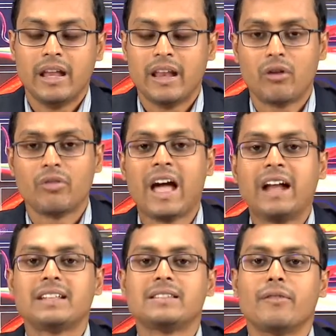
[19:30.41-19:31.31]
Now,
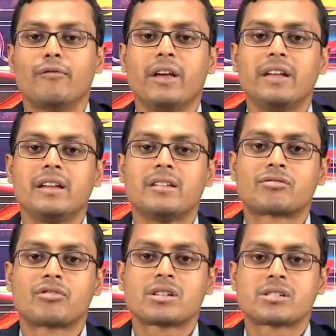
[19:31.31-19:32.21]
that is a very
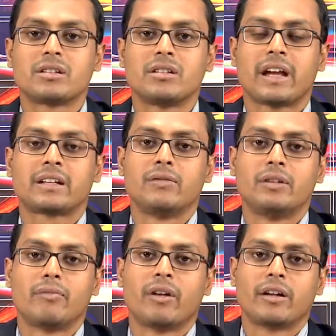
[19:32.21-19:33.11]
interesting
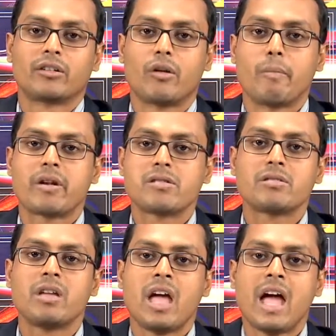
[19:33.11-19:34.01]
reactivity pattern comparison.